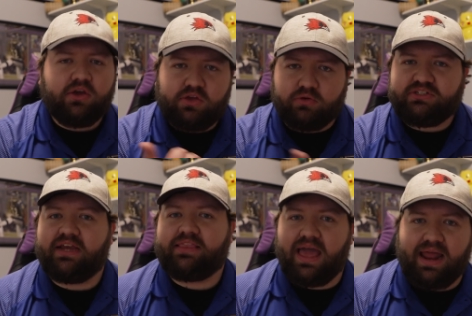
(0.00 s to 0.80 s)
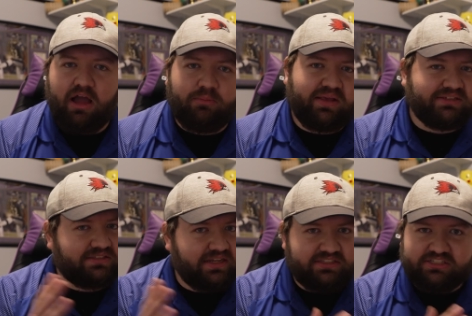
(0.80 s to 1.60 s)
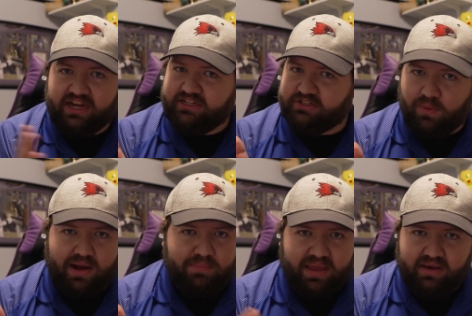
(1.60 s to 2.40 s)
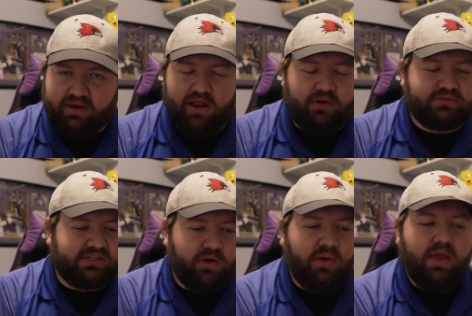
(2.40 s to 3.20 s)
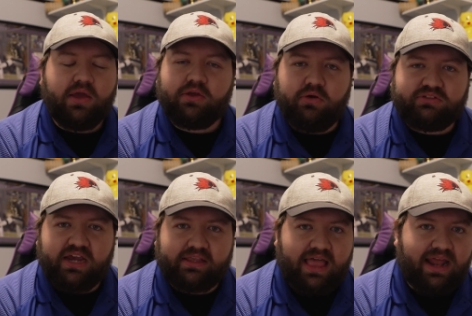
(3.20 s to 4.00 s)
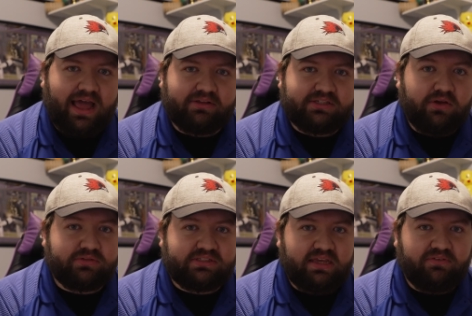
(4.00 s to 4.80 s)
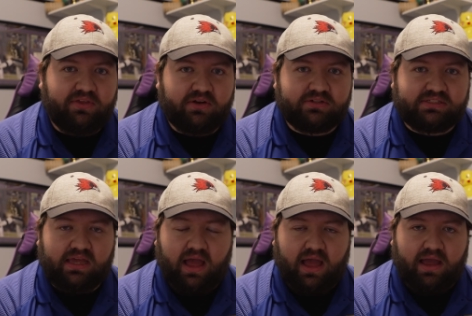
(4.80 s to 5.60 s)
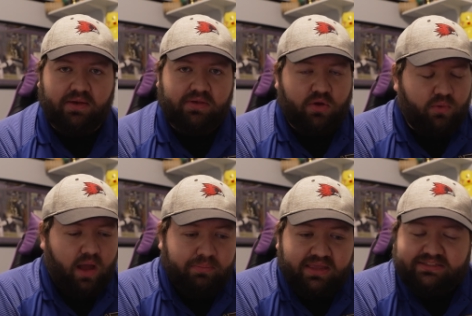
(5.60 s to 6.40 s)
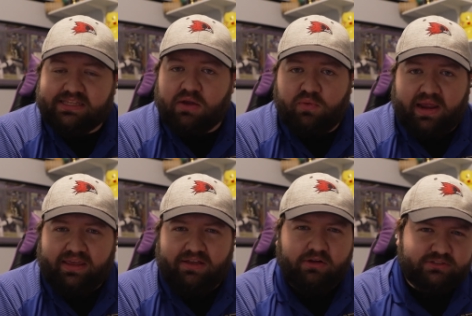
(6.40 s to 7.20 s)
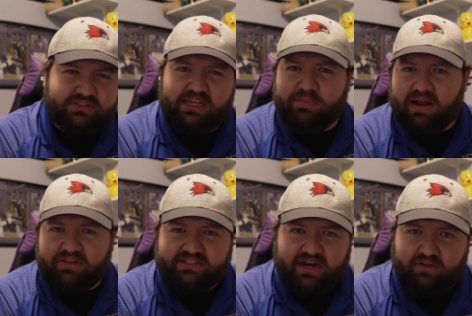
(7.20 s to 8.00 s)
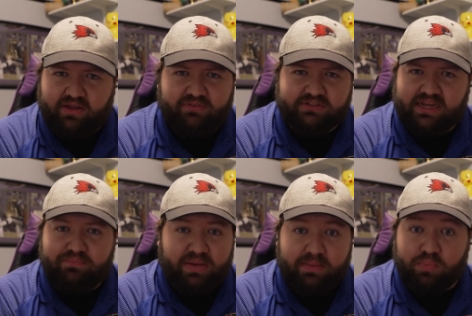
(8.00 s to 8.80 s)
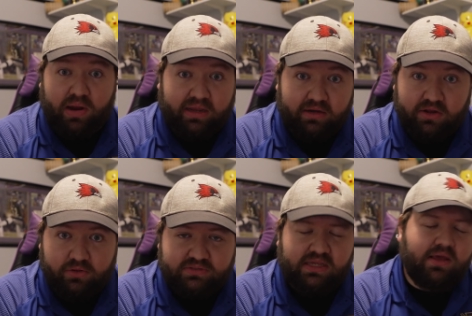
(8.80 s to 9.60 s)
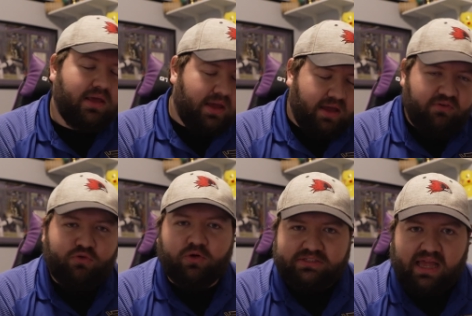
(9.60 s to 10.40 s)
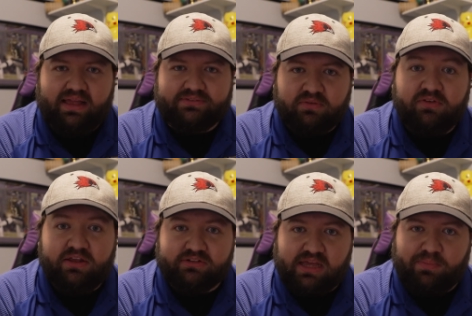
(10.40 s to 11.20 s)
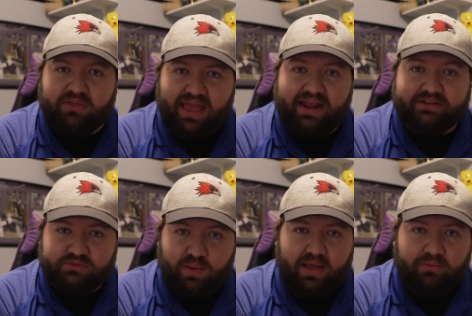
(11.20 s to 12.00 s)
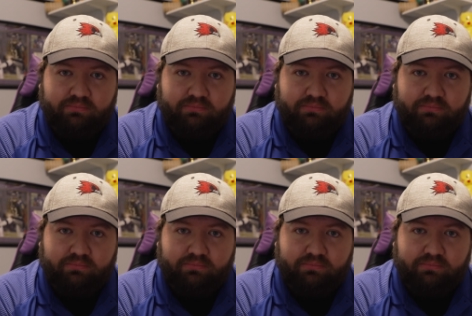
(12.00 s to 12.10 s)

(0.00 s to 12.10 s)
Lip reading: go check that out because things change quite a bit, so go check that out to go see if there's updates to that ranking. Also, just keep an eye on the channel. If there's any big breaking news, of course, I'll have some videos up on that as well.